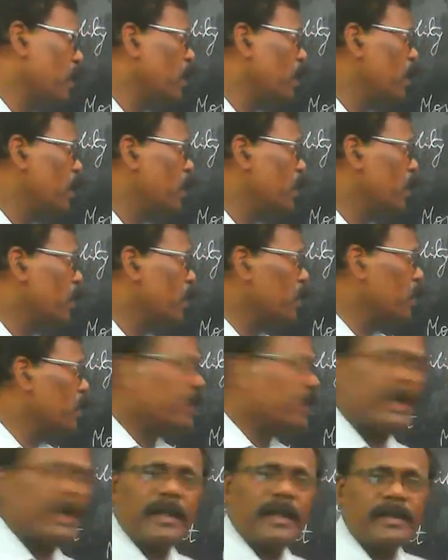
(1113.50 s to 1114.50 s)
Now
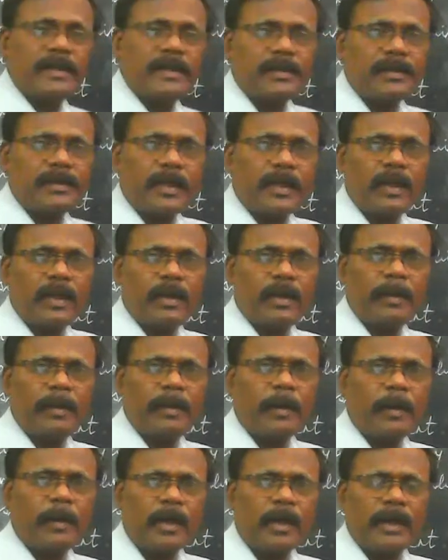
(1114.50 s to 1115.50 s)
there is
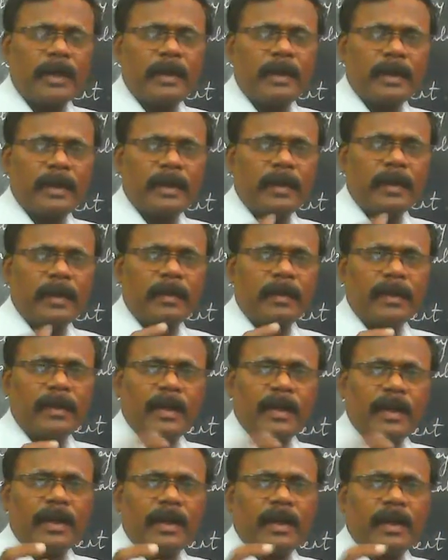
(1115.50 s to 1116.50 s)
important
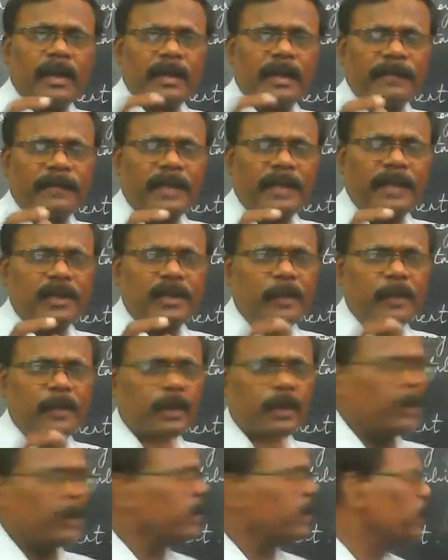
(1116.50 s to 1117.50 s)
difference
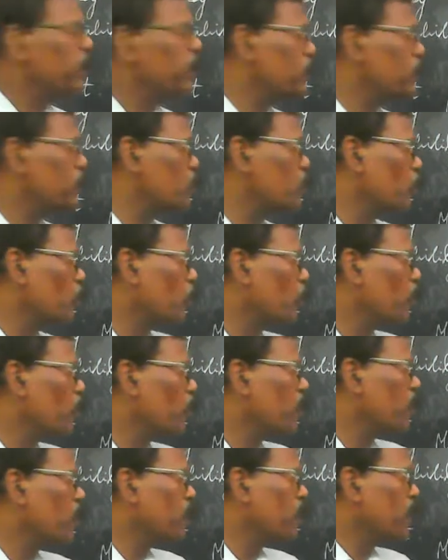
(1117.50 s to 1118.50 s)
between these two.
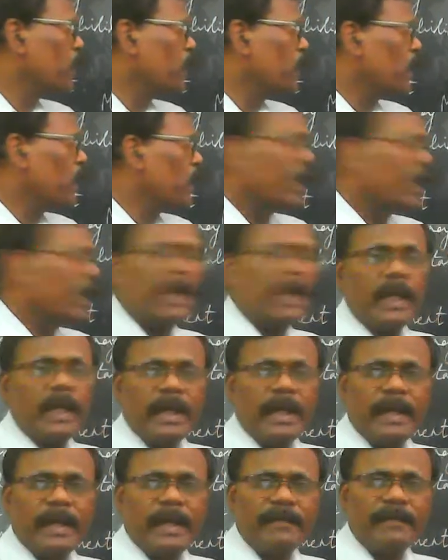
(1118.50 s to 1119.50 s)

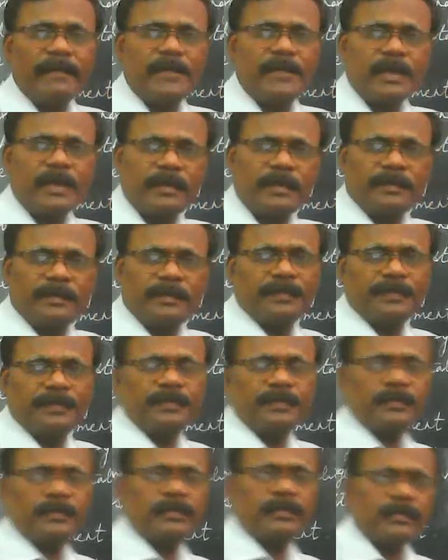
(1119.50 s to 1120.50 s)
NEFT
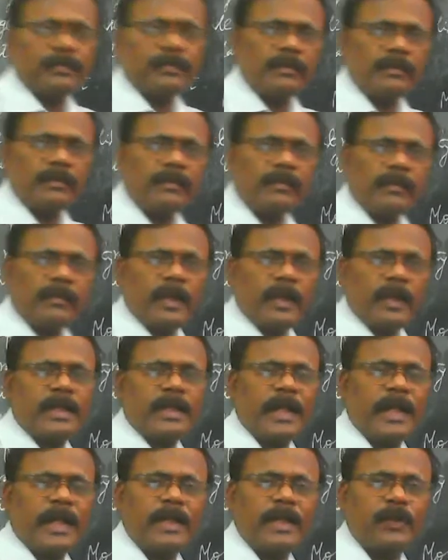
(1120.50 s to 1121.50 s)

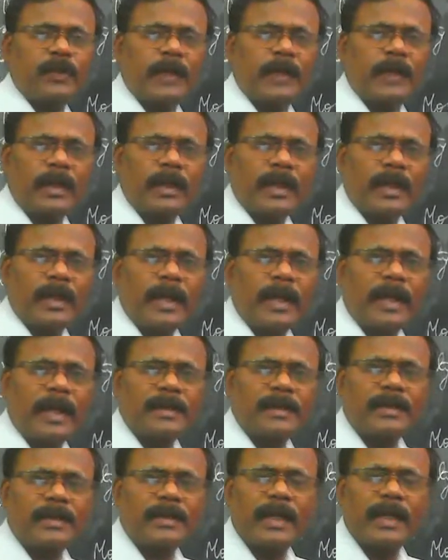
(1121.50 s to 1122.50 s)
transfer
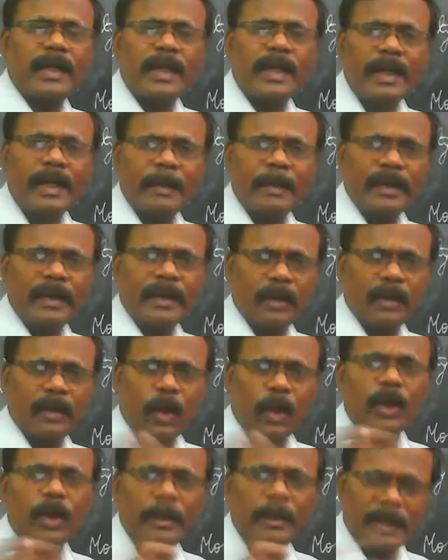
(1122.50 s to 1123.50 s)
as limit, no
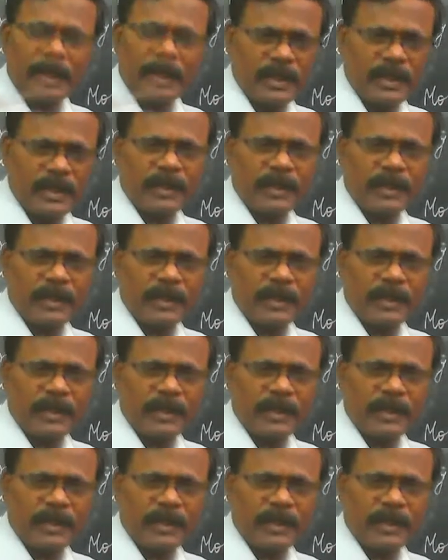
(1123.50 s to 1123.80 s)
limit.